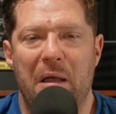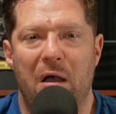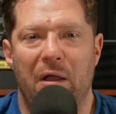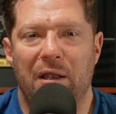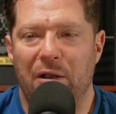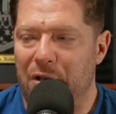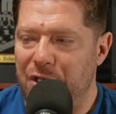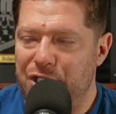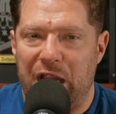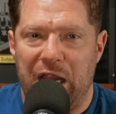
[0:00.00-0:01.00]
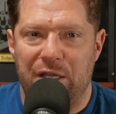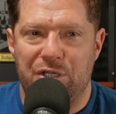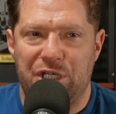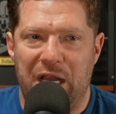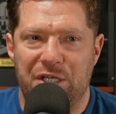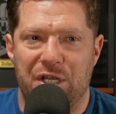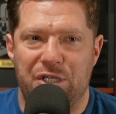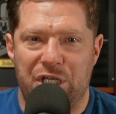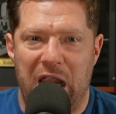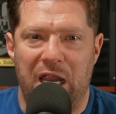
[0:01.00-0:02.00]
out and literally change the
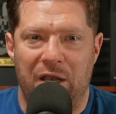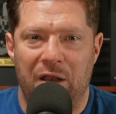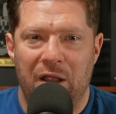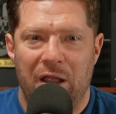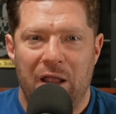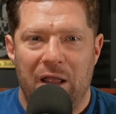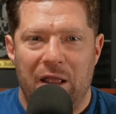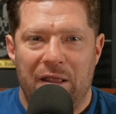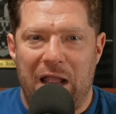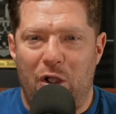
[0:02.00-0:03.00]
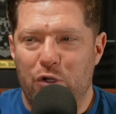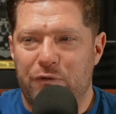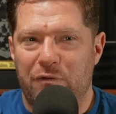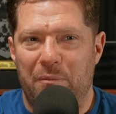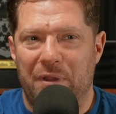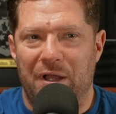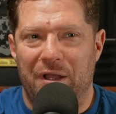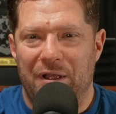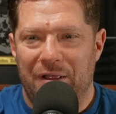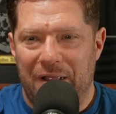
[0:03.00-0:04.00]
chain that goes from the